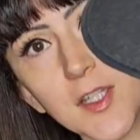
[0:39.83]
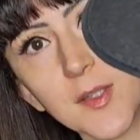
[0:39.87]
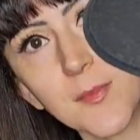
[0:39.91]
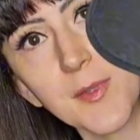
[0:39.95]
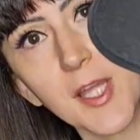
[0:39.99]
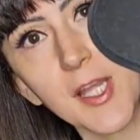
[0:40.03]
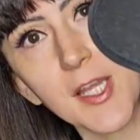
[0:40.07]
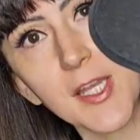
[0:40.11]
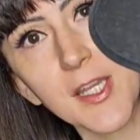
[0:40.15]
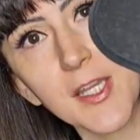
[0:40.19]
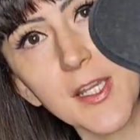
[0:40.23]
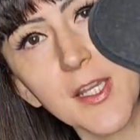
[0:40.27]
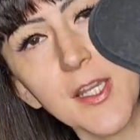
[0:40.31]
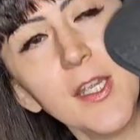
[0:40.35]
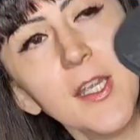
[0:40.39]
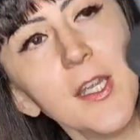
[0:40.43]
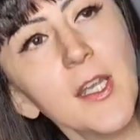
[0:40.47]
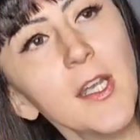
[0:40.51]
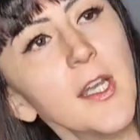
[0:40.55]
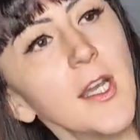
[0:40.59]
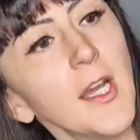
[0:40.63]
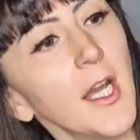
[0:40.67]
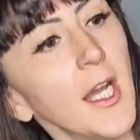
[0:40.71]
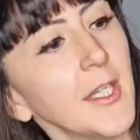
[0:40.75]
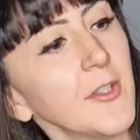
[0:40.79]
up getting.
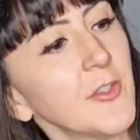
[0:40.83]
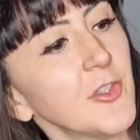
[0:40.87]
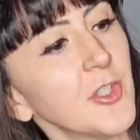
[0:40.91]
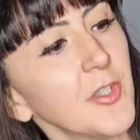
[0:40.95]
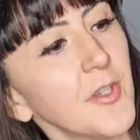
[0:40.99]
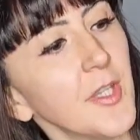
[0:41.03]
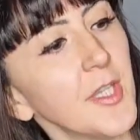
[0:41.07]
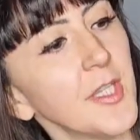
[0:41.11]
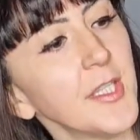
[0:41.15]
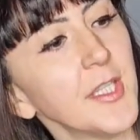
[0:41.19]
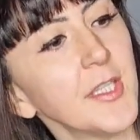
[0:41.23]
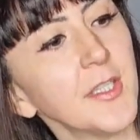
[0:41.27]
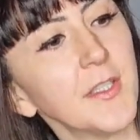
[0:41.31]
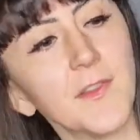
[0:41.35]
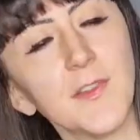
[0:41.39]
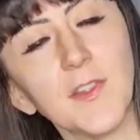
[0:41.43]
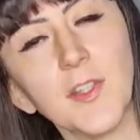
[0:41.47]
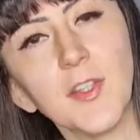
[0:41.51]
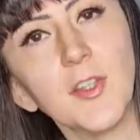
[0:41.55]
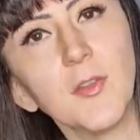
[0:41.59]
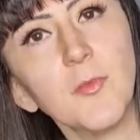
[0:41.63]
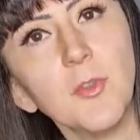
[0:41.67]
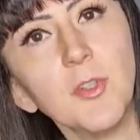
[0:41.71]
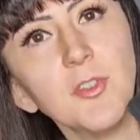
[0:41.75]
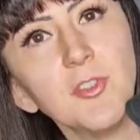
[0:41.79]
I actually like it because the
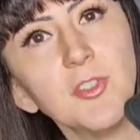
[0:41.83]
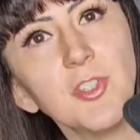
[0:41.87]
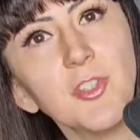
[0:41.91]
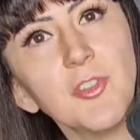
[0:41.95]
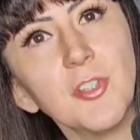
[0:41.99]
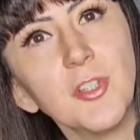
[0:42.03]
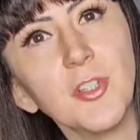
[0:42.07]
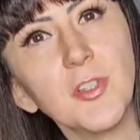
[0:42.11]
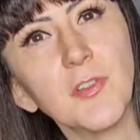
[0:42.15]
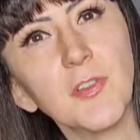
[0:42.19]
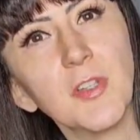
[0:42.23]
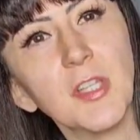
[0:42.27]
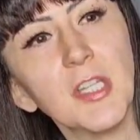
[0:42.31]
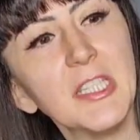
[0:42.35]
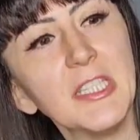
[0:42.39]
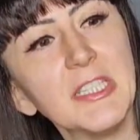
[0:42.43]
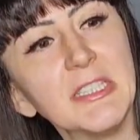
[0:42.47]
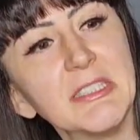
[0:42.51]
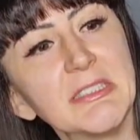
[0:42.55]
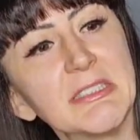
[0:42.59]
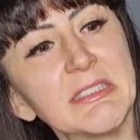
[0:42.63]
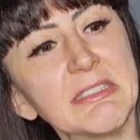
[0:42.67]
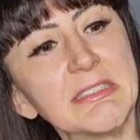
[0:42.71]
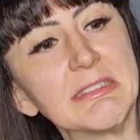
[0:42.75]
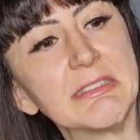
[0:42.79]
other one just looked
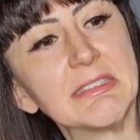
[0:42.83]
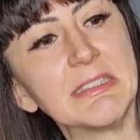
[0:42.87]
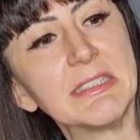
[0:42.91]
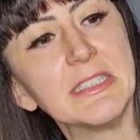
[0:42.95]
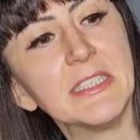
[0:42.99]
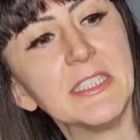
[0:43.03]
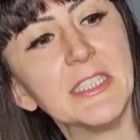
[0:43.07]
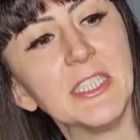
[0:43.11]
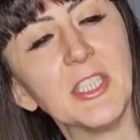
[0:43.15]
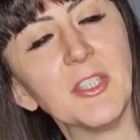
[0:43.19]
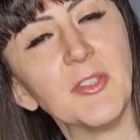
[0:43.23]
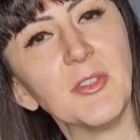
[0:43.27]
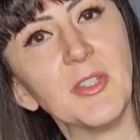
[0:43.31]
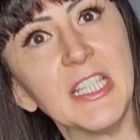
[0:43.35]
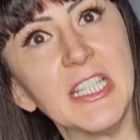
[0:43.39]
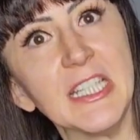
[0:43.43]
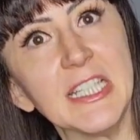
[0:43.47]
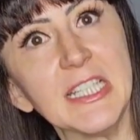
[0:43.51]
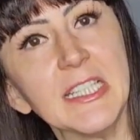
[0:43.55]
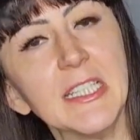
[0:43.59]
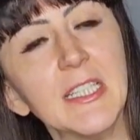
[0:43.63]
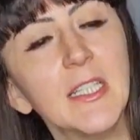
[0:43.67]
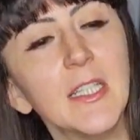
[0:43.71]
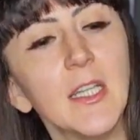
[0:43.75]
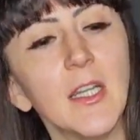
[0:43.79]
like,
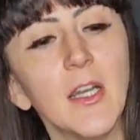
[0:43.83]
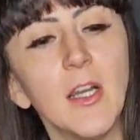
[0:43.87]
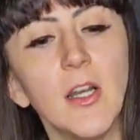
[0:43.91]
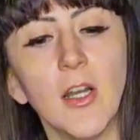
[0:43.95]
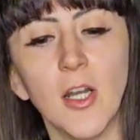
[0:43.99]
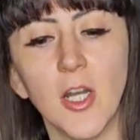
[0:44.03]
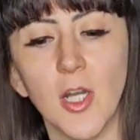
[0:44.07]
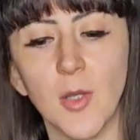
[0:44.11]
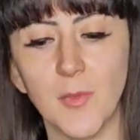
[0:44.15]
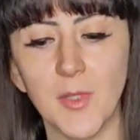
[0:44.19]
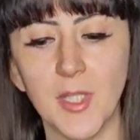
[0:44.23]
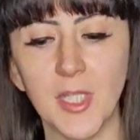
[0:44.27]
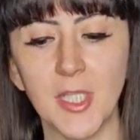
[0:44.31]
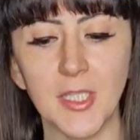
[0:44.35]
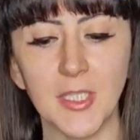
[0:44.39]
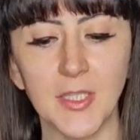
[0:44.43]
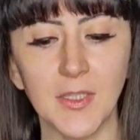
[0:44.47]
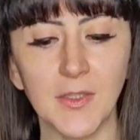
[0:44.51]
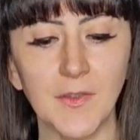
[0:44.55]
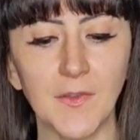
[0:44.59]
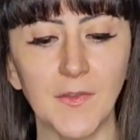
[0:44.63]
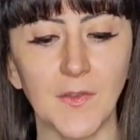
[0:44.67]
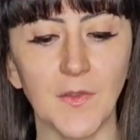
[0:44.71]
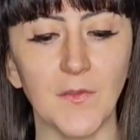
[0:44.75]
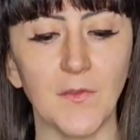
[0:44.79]
it
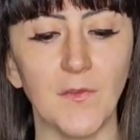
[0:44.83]
is